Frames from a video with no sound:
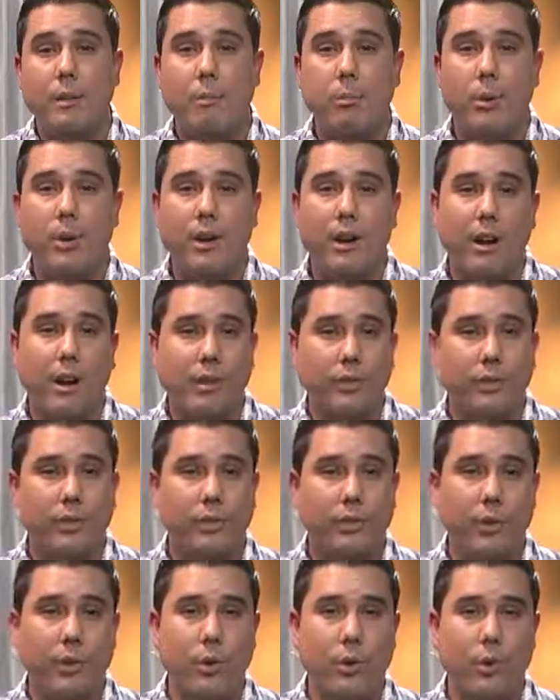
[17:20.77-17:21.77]
but
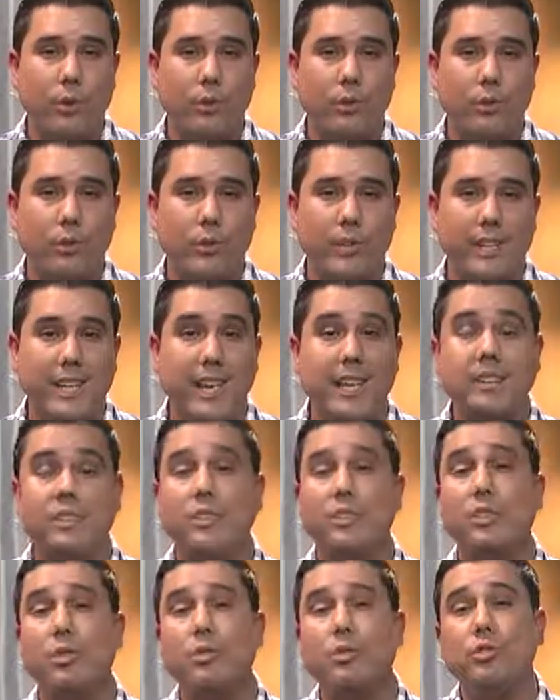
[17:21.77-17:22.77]
also the
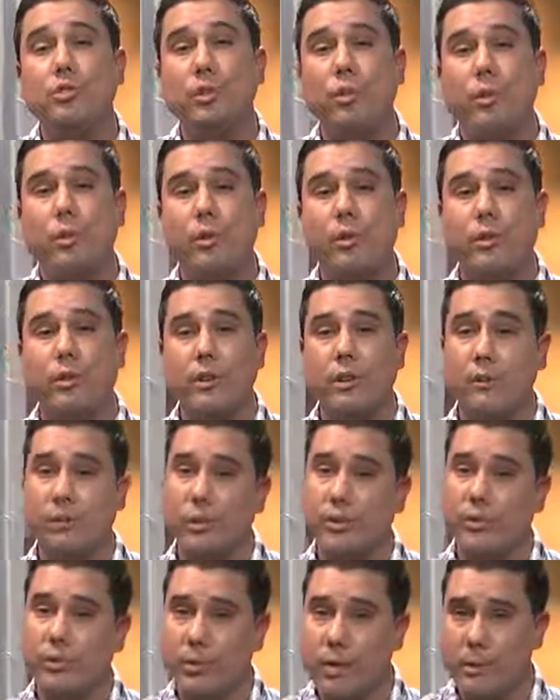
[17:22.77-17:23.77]
execution order of
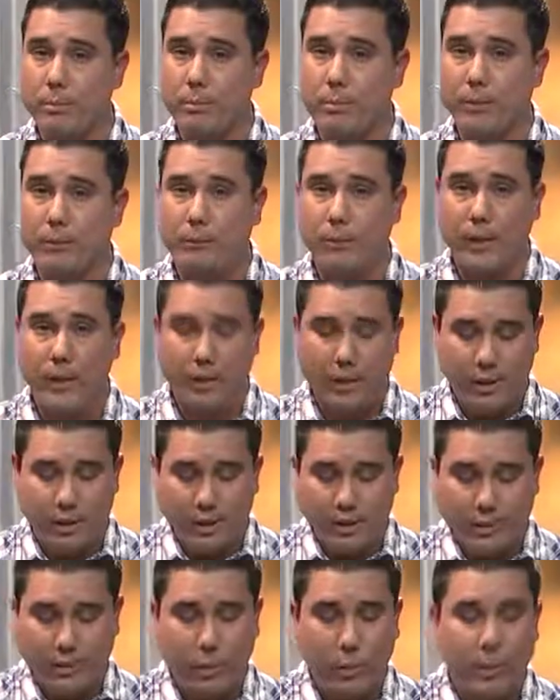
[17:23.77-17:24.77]
our scripts.
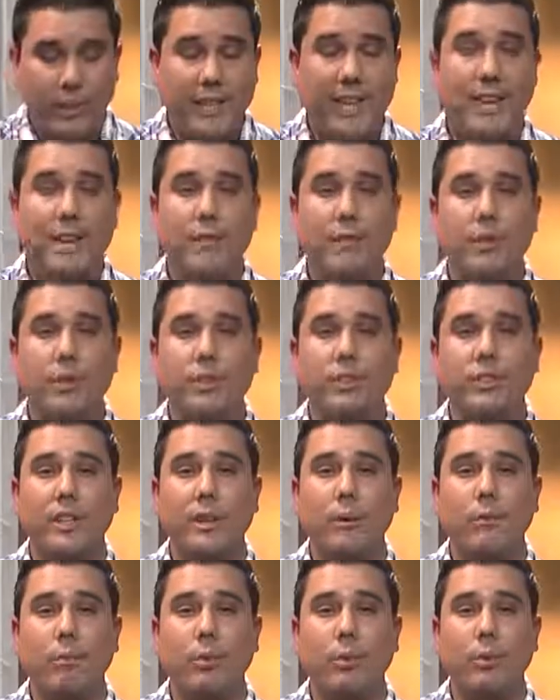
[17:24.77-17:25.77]
So we can, for
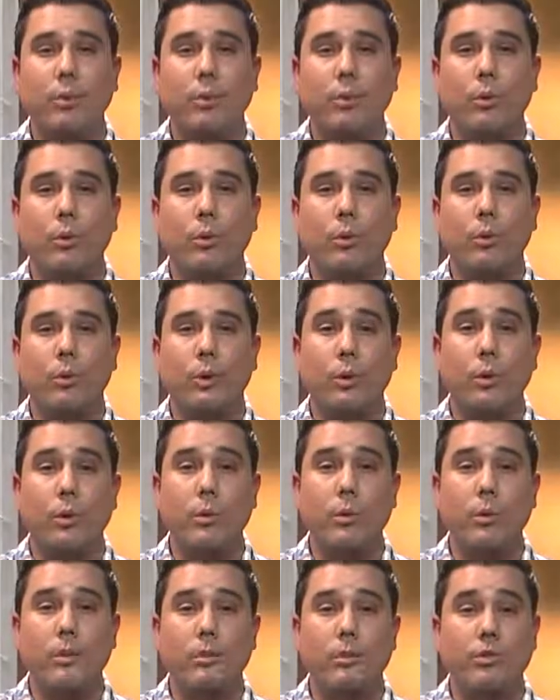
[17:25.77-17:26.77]
example,
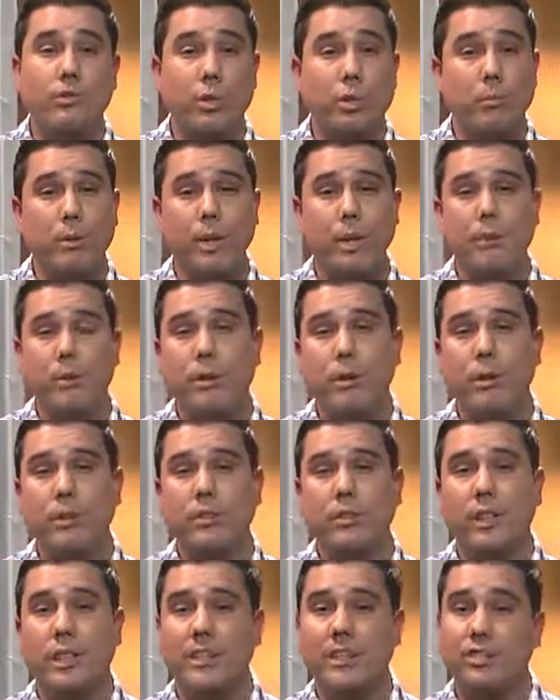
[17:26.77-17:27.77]
load script
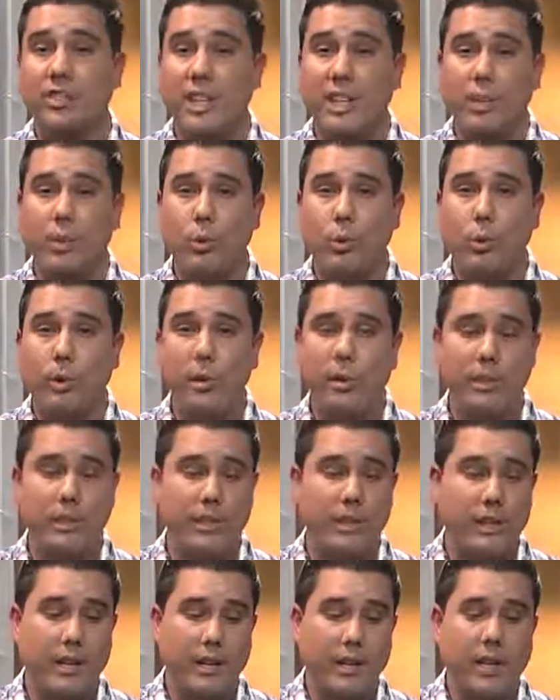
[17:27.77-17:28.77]
libraries like
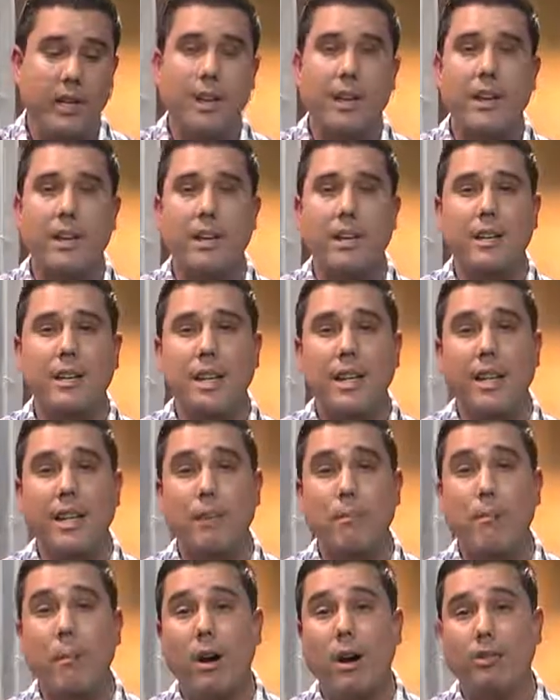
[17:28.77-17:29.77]
jQuery in
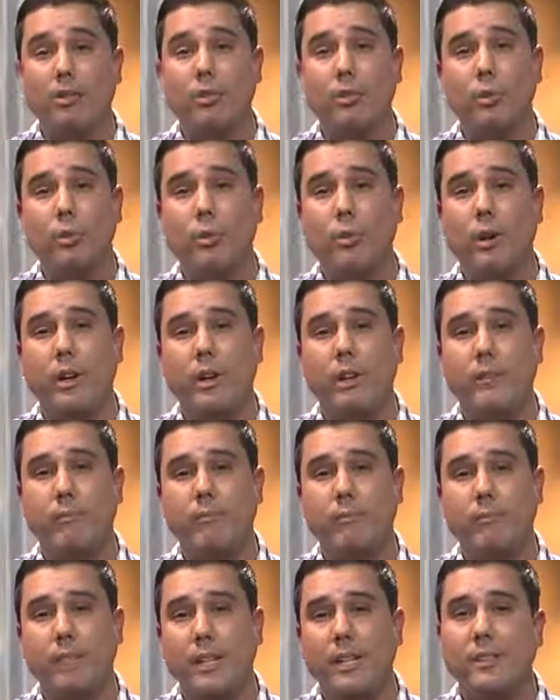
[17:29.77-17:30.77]
a modular way
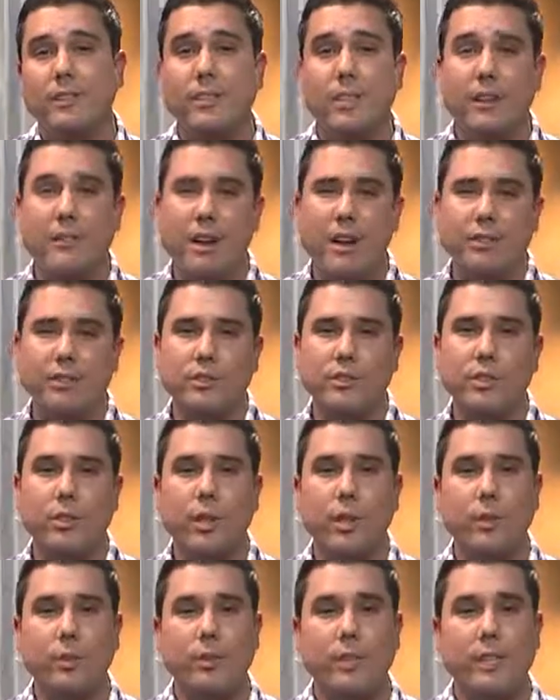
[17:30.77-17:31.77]
instead of having to
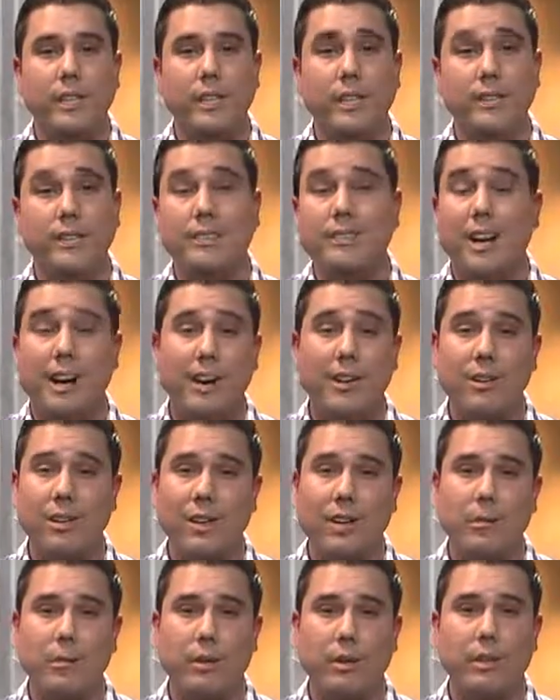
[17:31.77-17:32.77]
load the entire
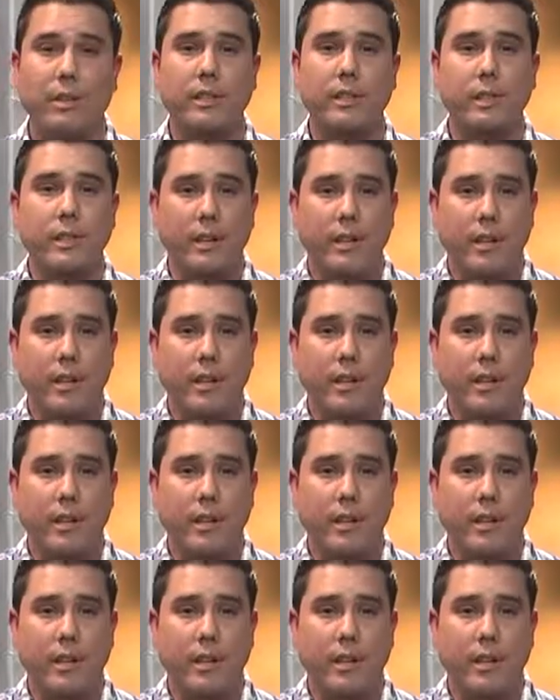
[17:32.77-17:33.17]
library.